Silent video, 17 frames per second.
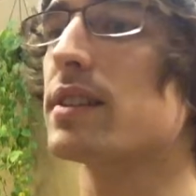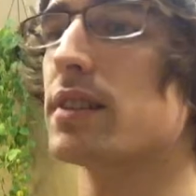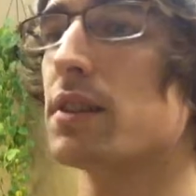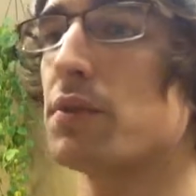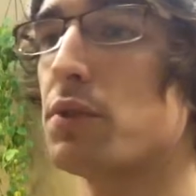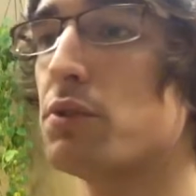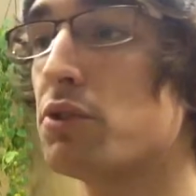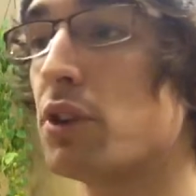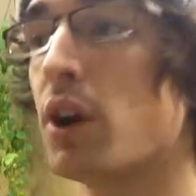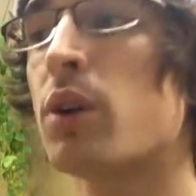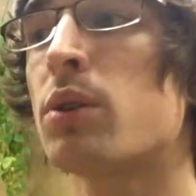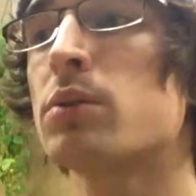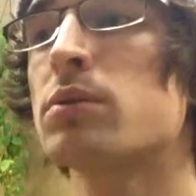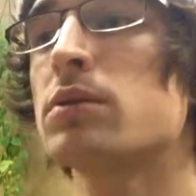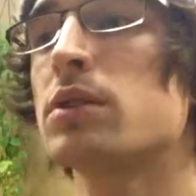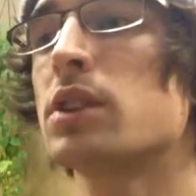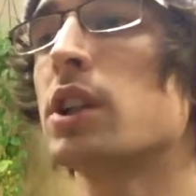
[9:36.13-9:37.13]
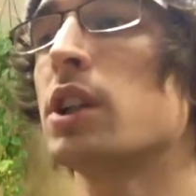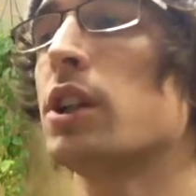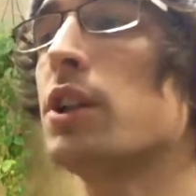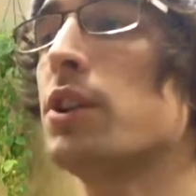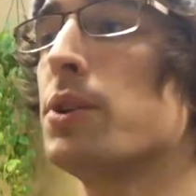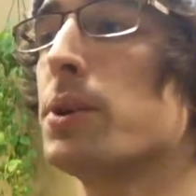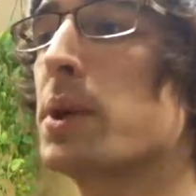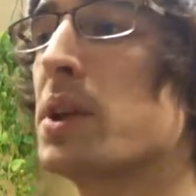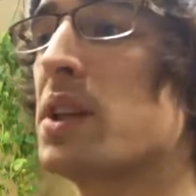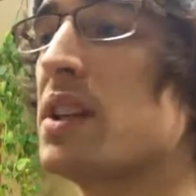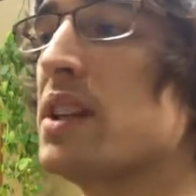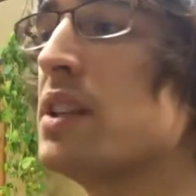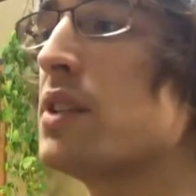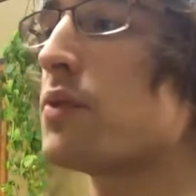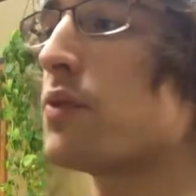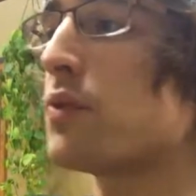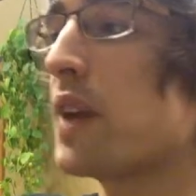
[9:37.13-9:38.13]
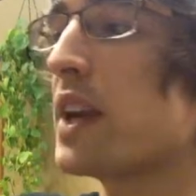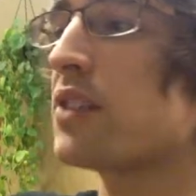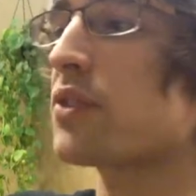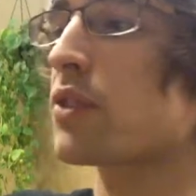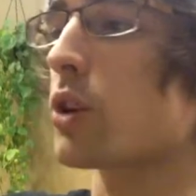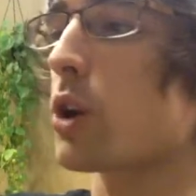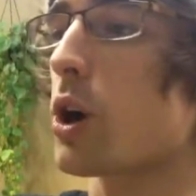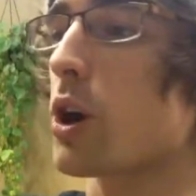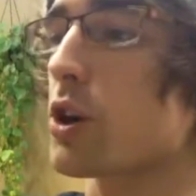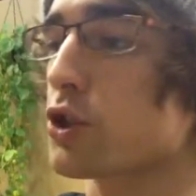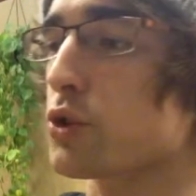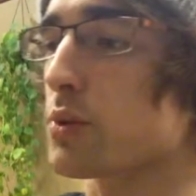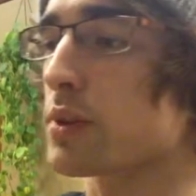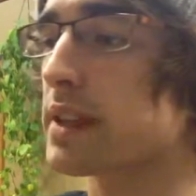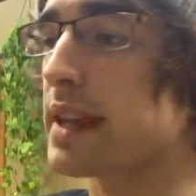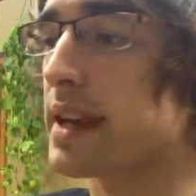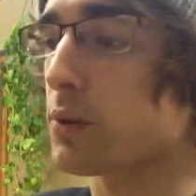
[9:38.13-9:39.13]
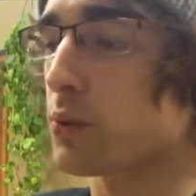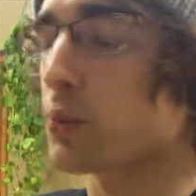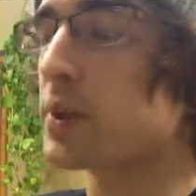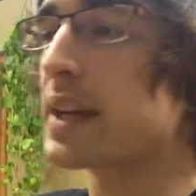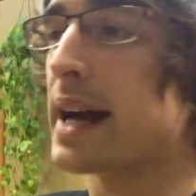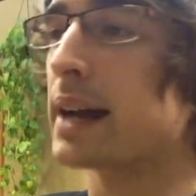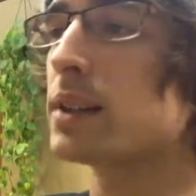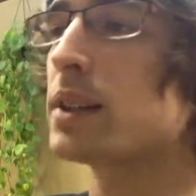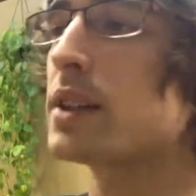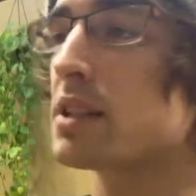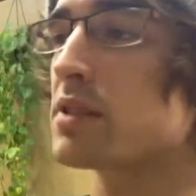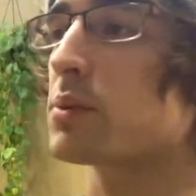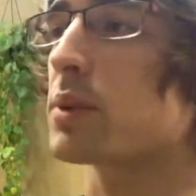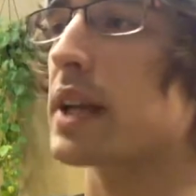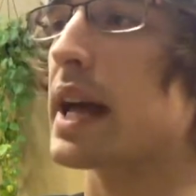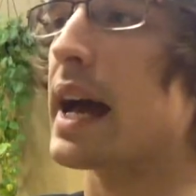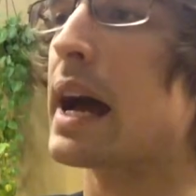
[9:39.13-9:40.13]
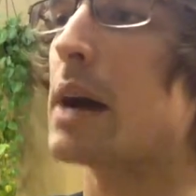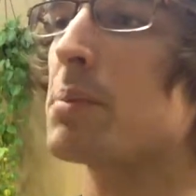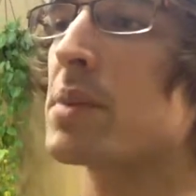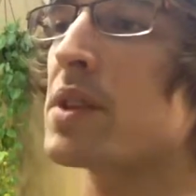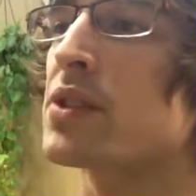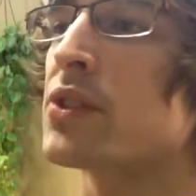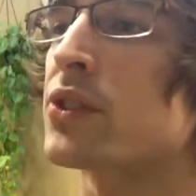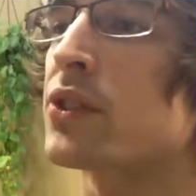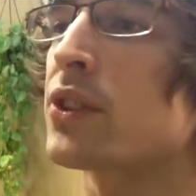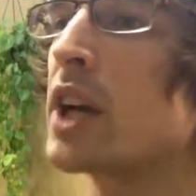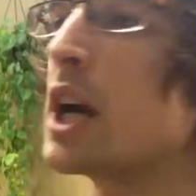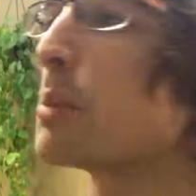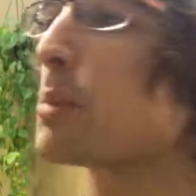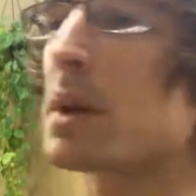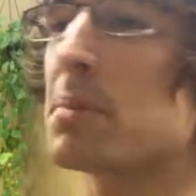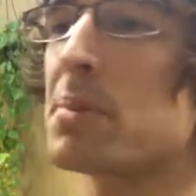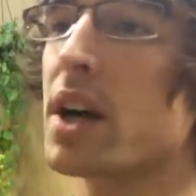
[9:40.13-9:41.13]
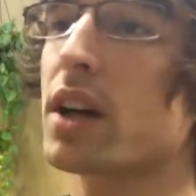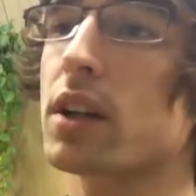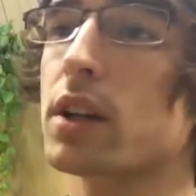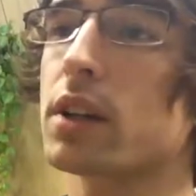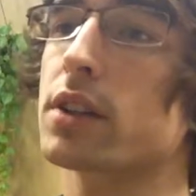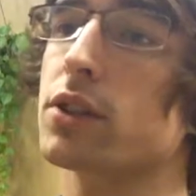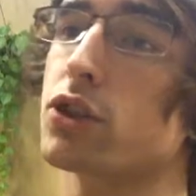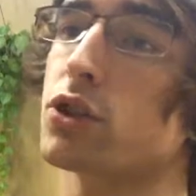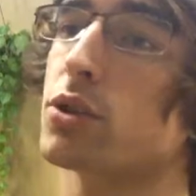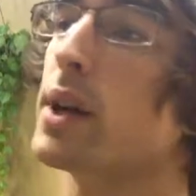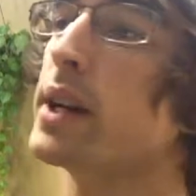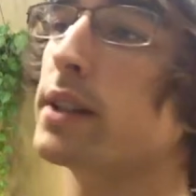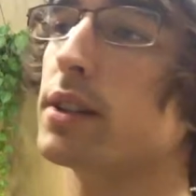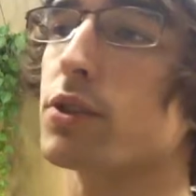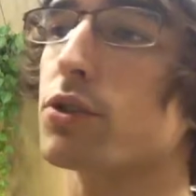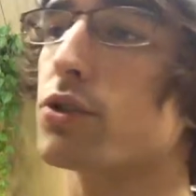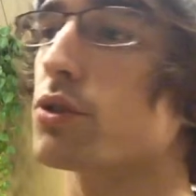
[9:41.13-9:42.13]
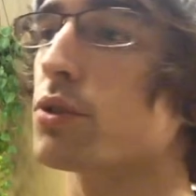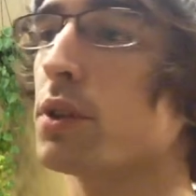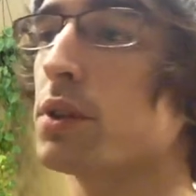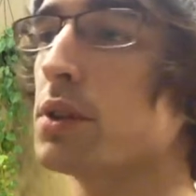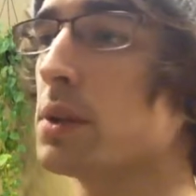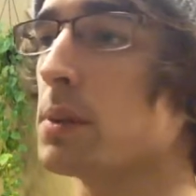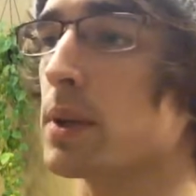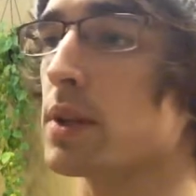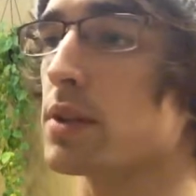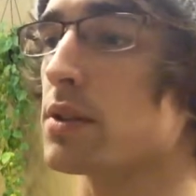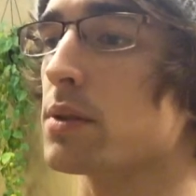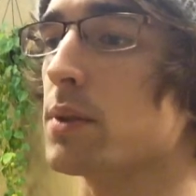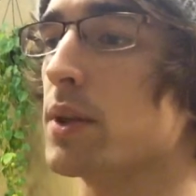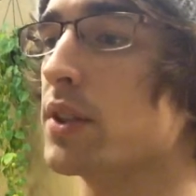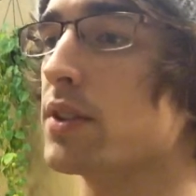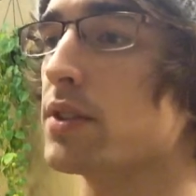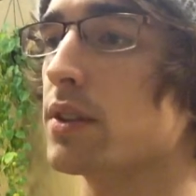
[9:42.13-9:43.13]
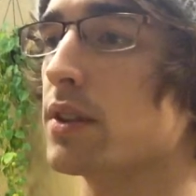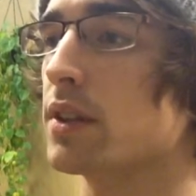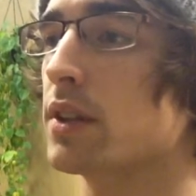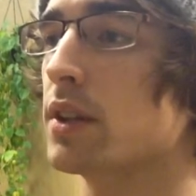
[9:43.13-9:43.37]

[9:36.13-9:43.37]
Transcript: If you don't, you're going to need to face the harsh reality of what happens, but I'm not going to try and control you into it.